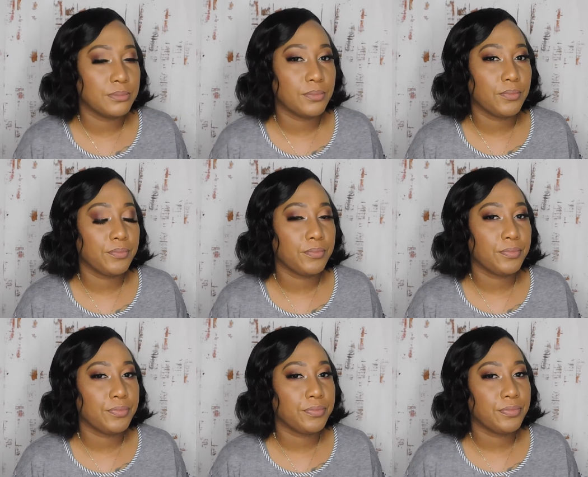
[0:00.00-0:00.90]

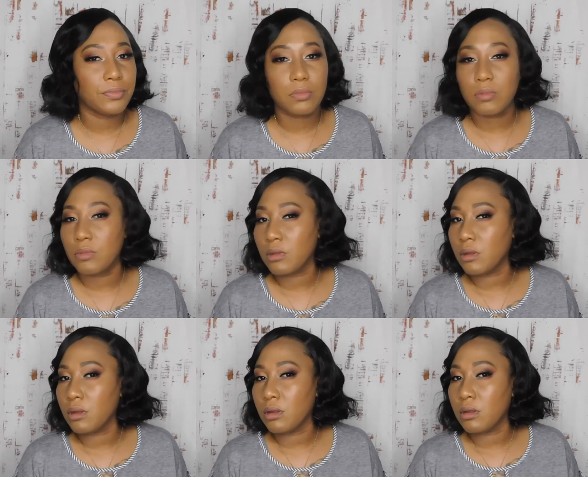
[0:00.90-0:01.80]

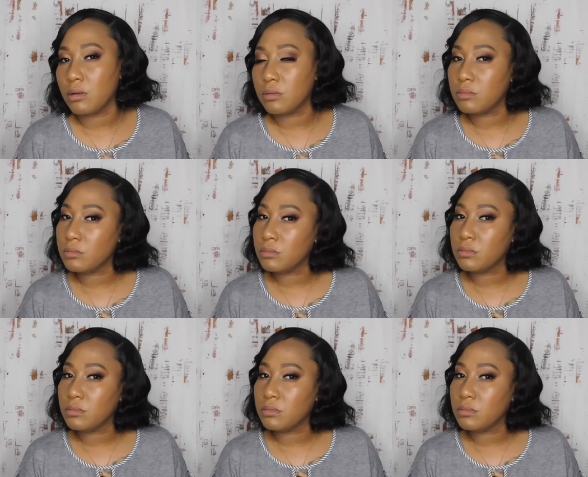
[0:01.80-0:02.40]
Nothing is said.